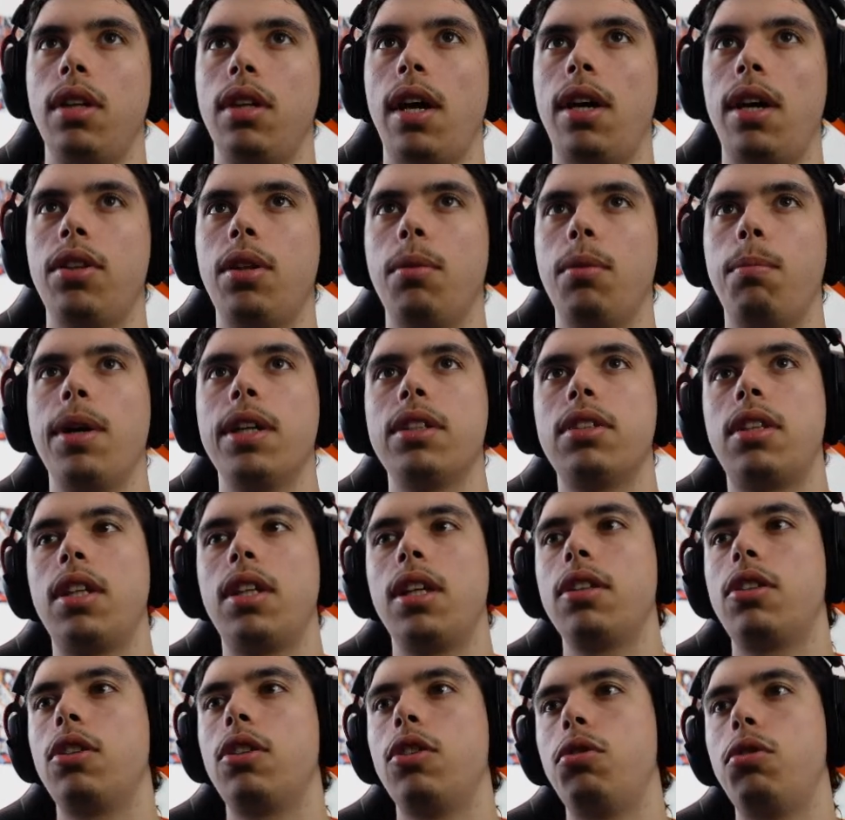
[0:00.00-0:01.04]
Now the best
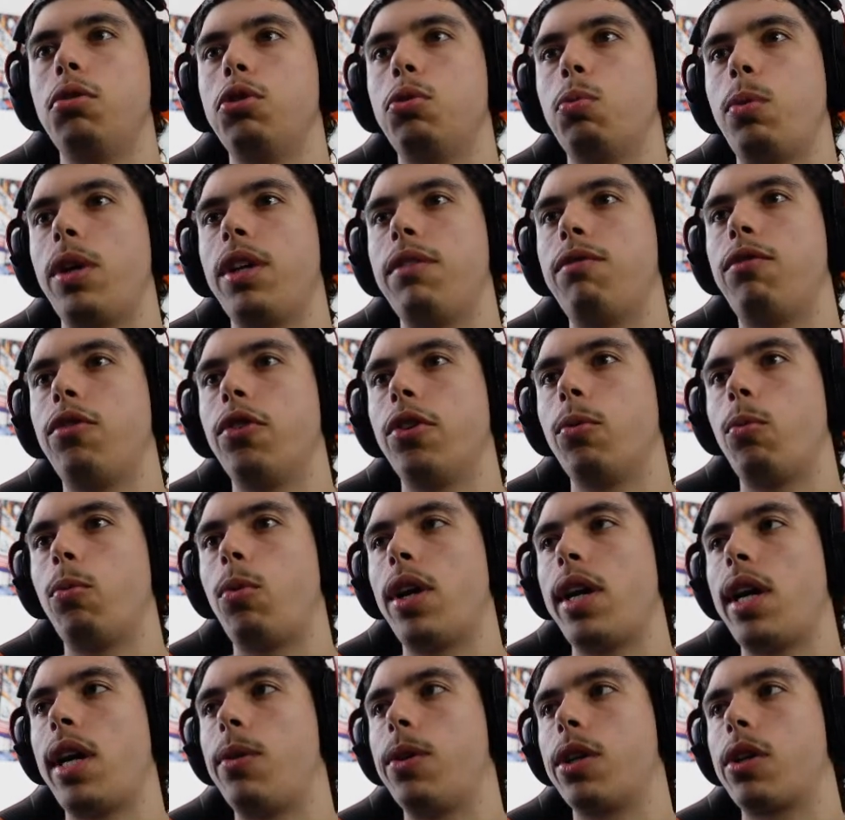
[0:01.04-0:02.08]
thing to do is wait for the
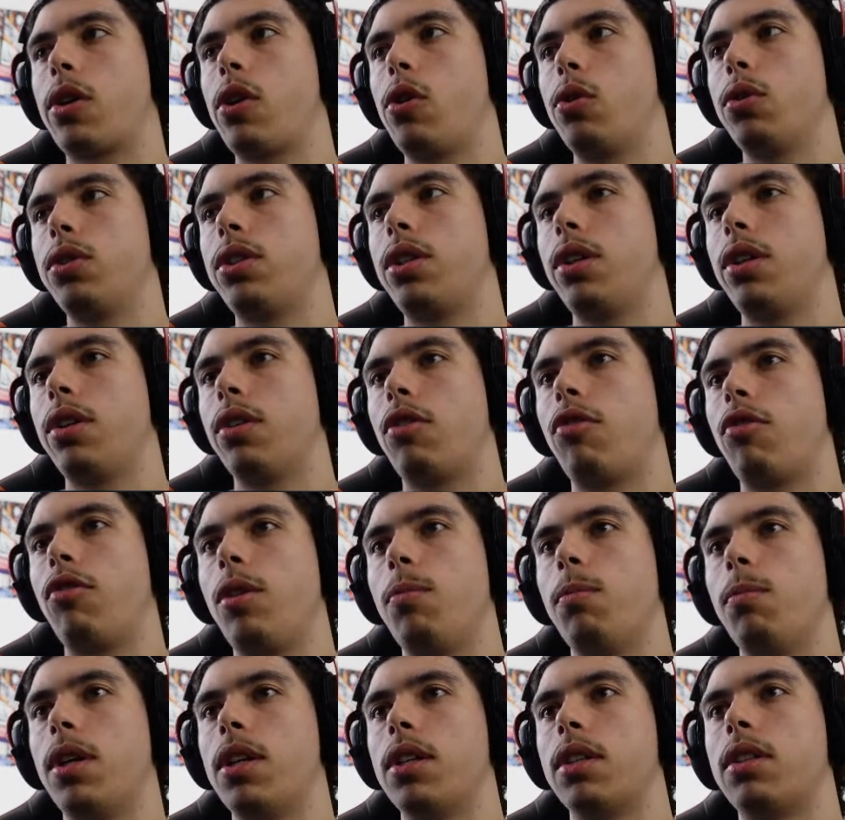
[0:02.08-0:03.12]
1 hour close here in
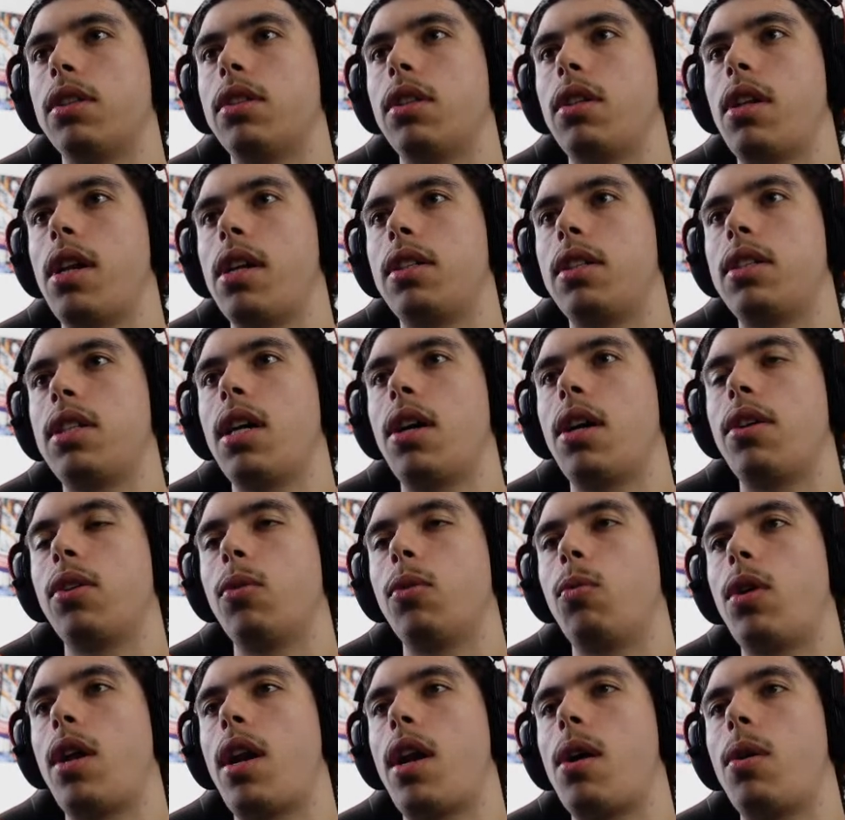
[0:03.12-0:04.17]
3 minutes. Let's see how
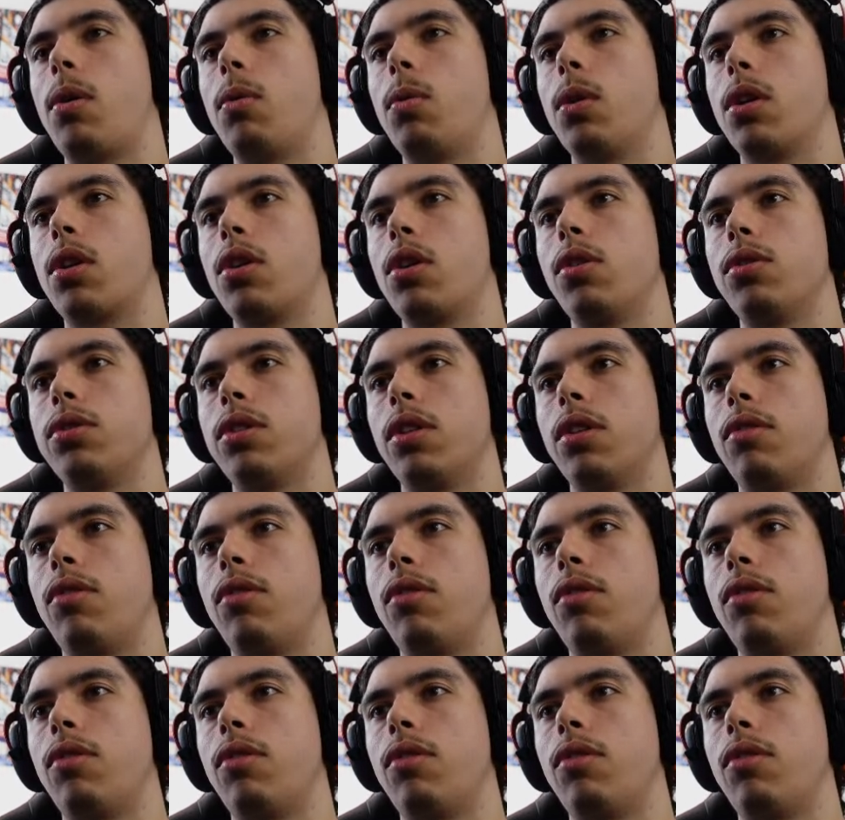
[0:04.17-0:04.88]
the 1 hour will close